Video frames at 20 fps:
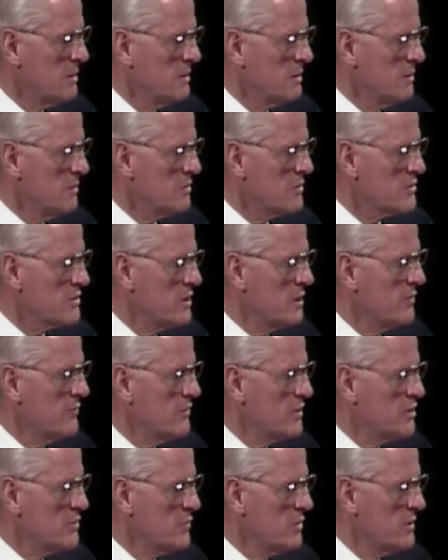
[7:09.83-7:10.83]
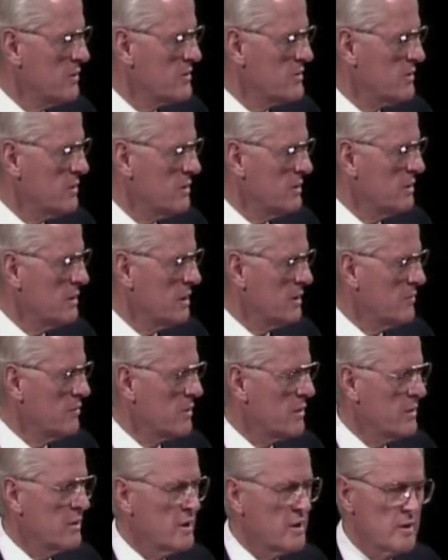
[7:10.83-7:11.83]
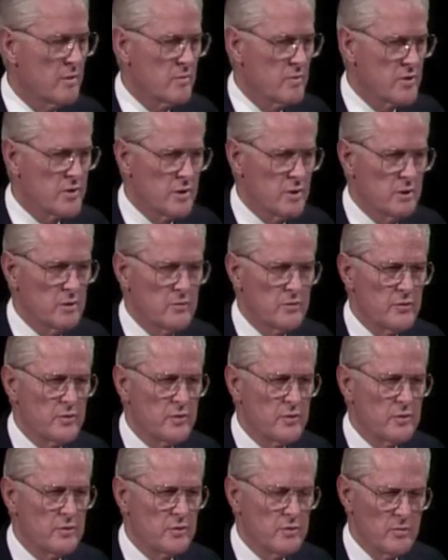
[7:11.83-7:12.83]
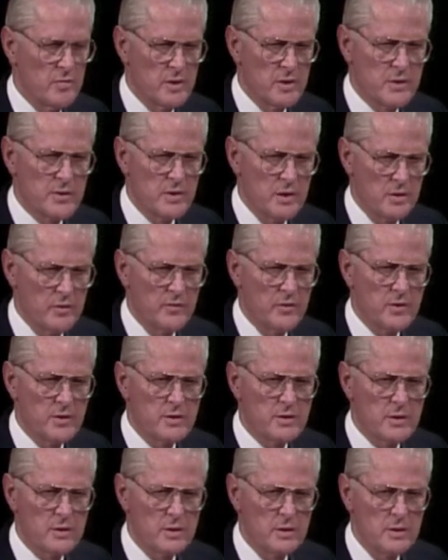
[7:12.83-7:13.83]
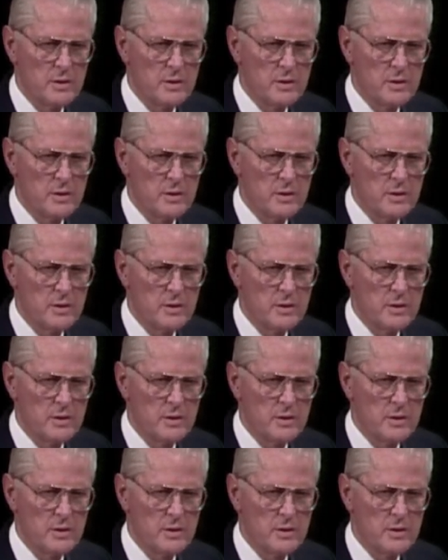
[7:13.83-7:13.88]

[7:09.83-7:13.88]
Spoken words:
No selfish person ever thought himself to be selfish.